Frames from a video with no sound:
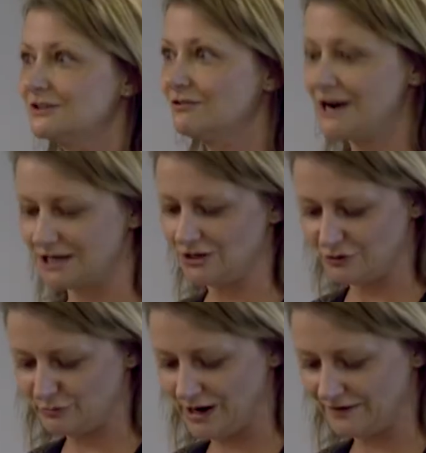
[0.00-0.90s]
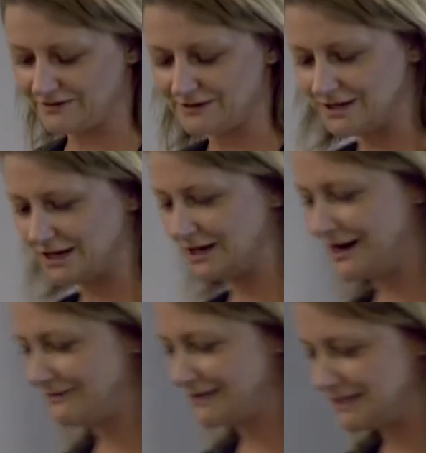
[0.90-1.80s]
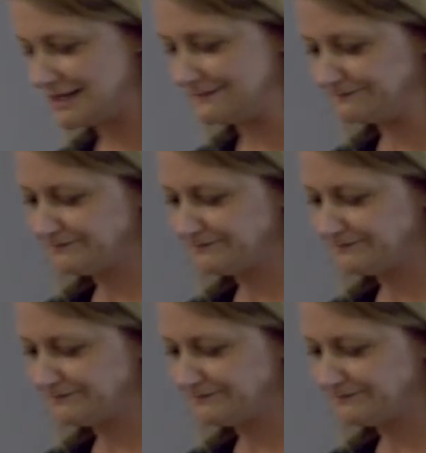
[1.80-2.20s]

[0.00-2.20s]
Cracking cooked breakfast, I can guarantee.